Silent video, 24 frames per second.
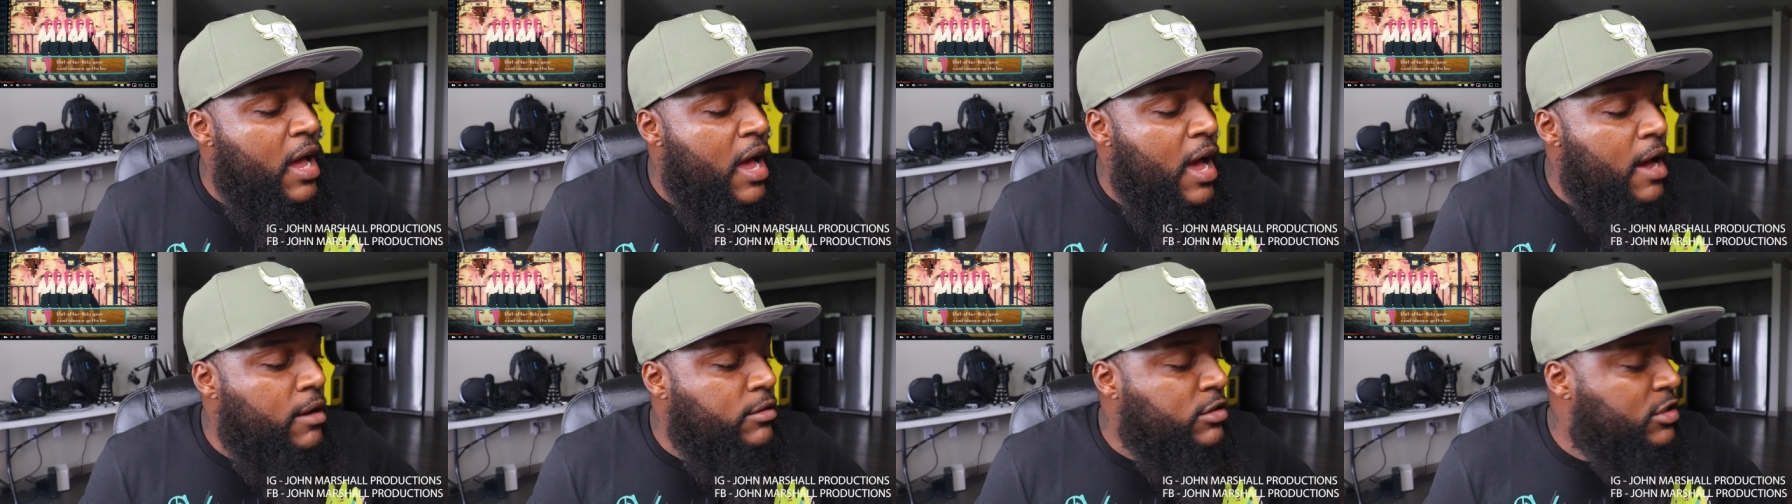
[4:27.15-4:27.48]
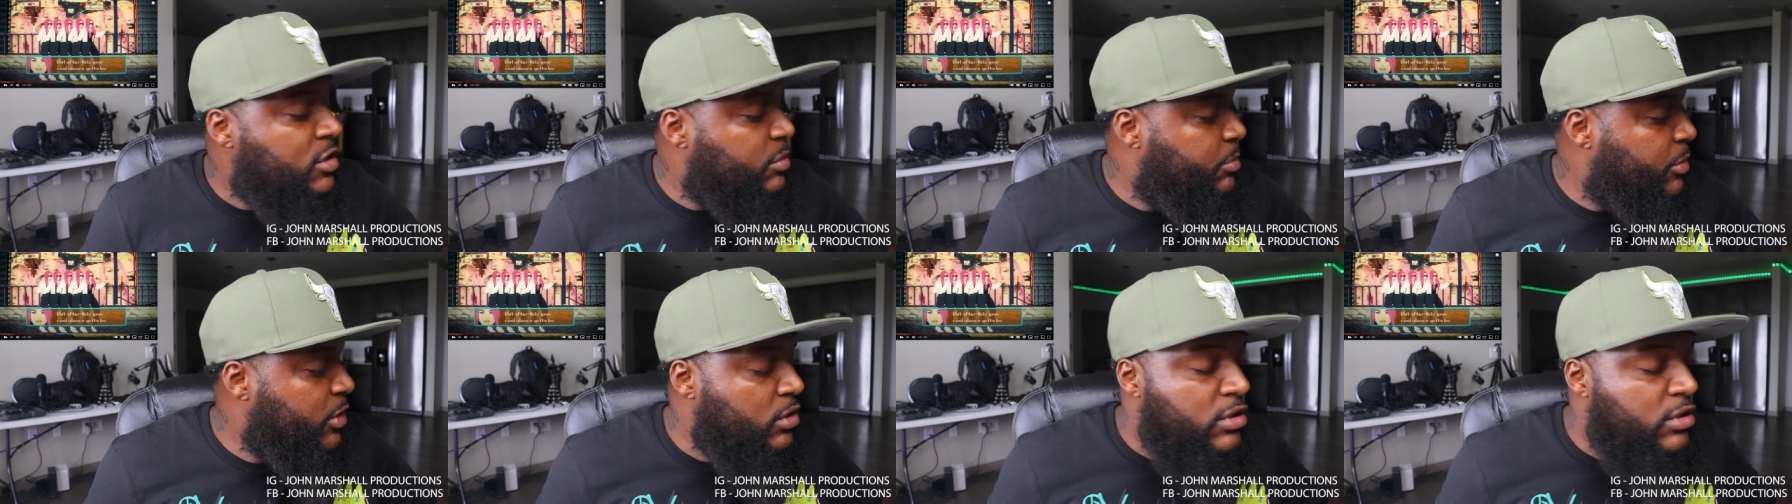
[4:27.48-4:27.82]
I would
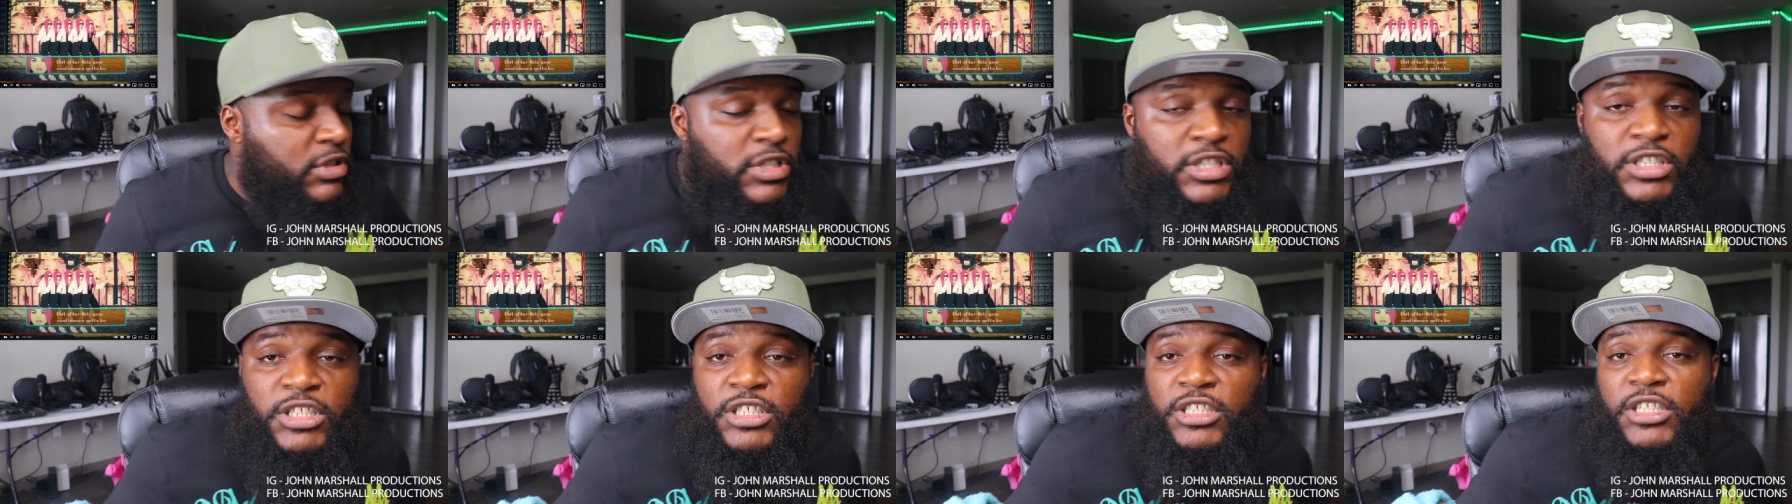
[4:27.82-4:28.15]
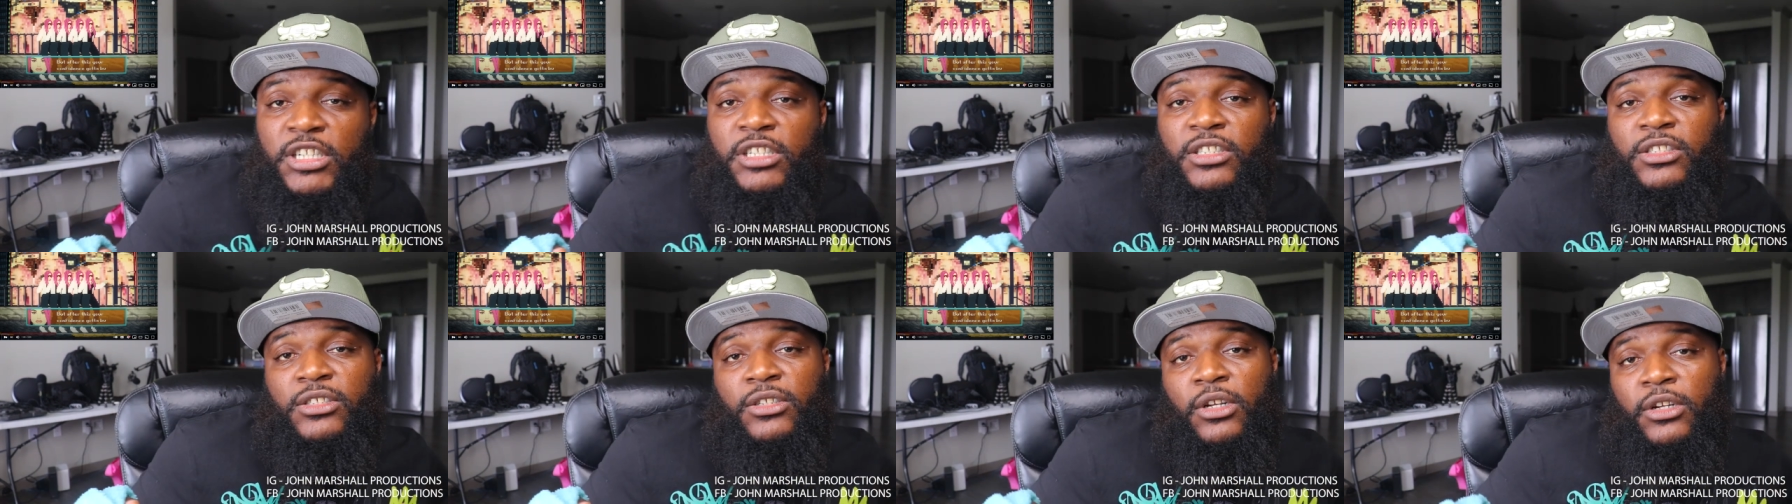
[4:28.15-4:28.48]
have spilled this
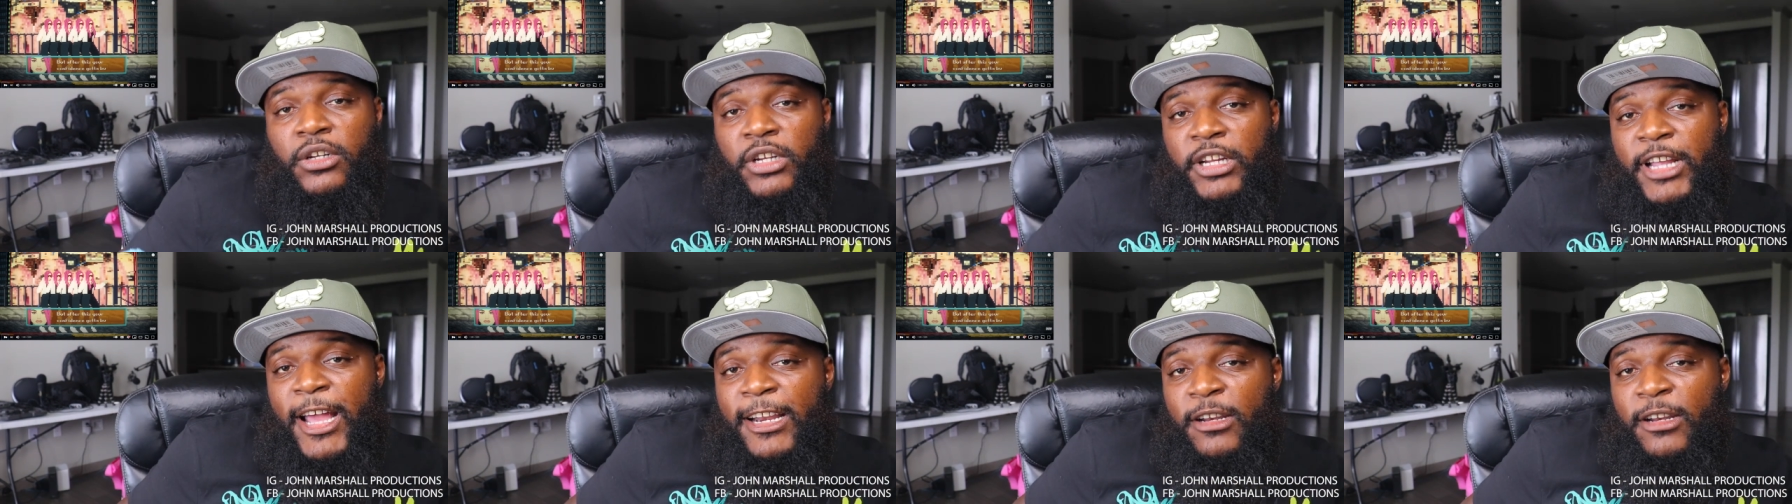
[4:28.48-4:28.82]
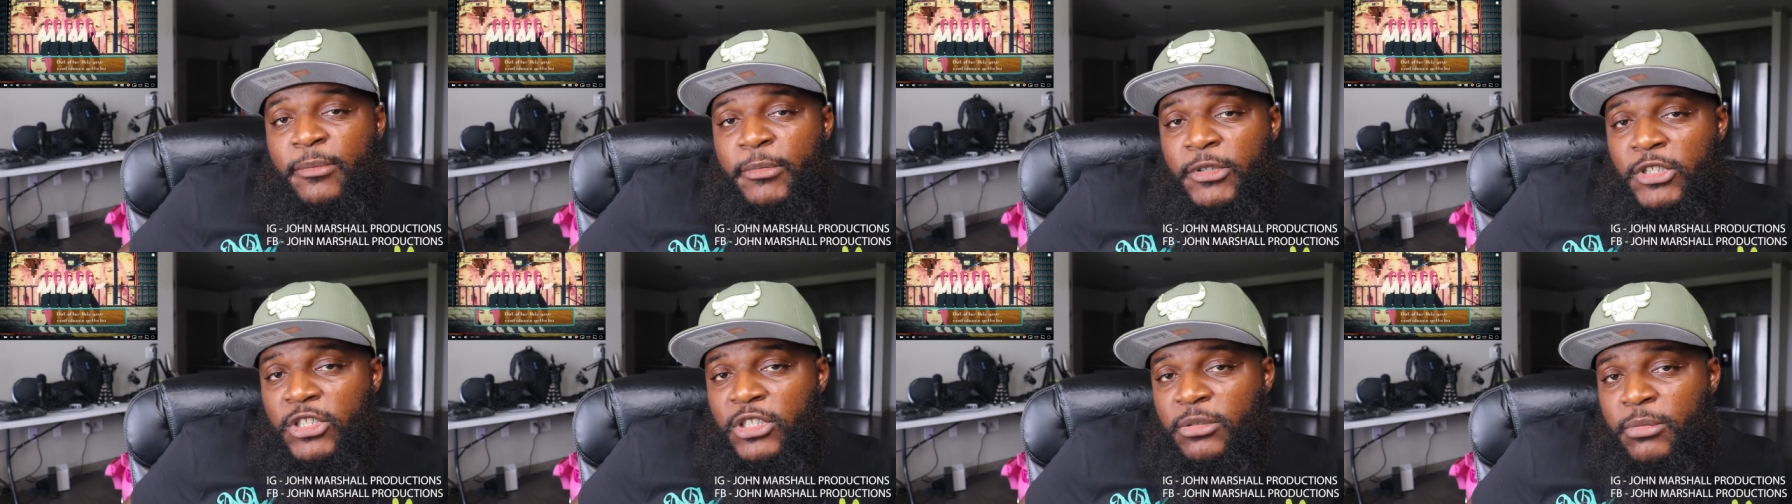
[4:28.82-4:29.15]
shit. So you
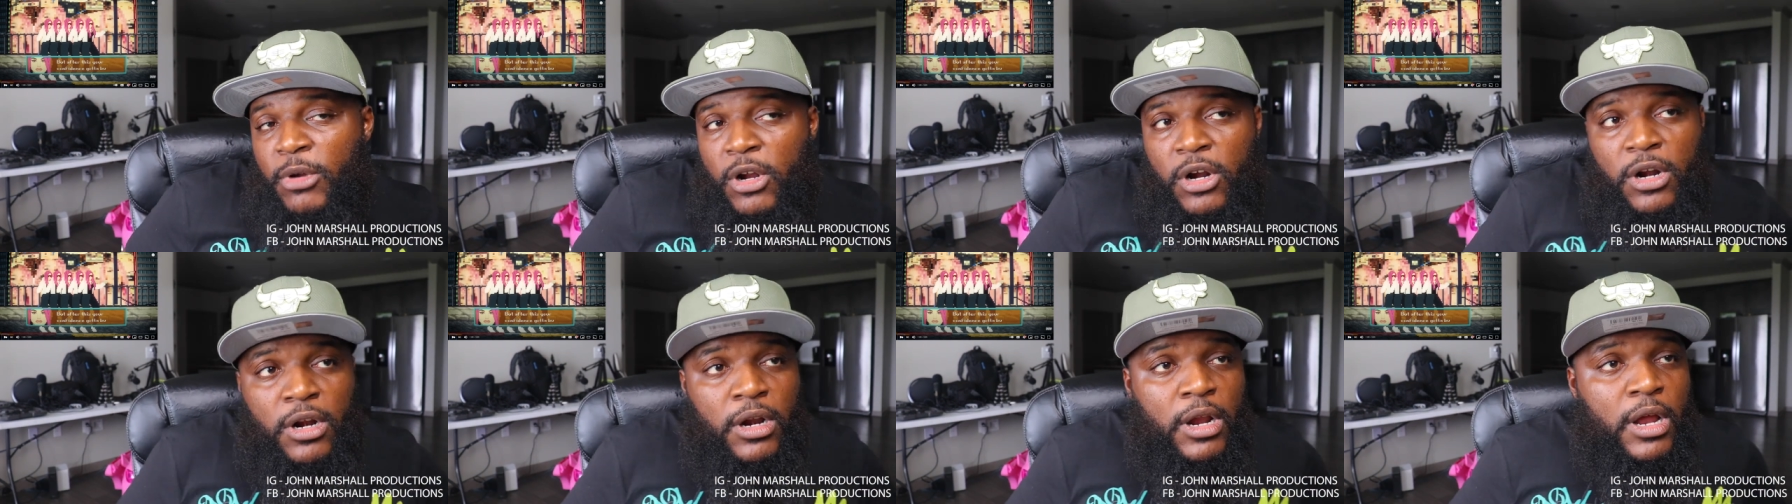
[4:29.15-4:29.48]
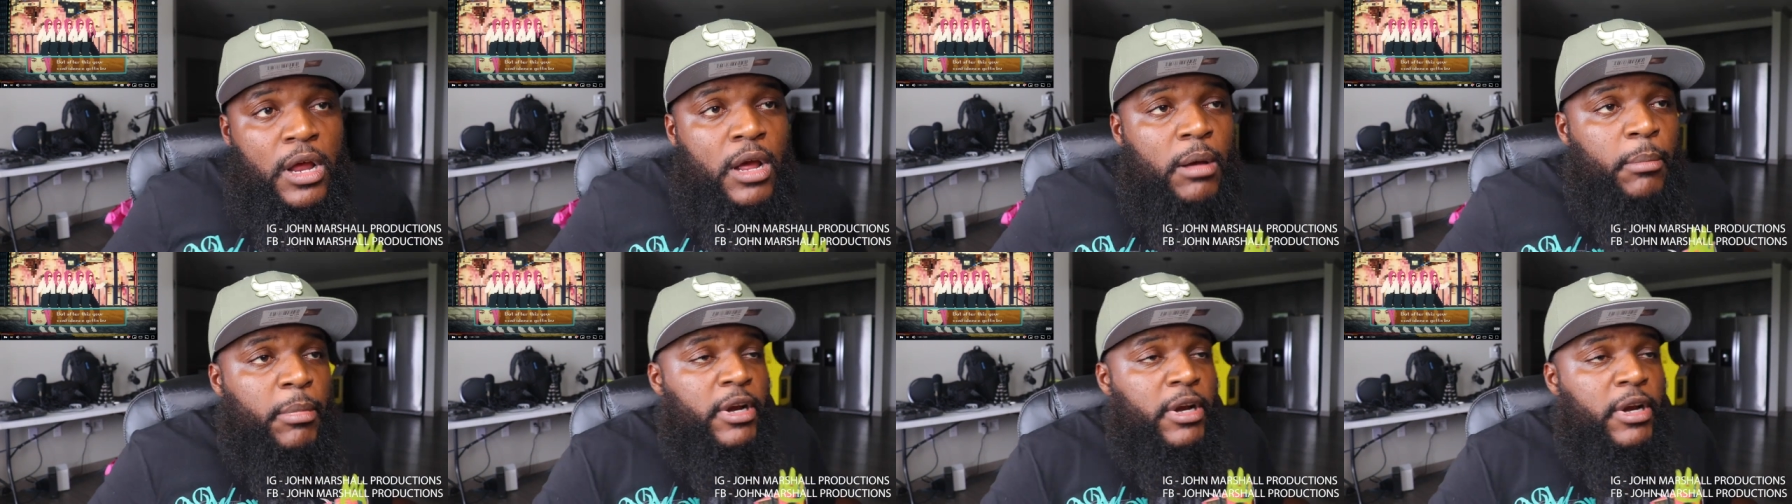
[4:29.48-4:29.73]
gotta be smart.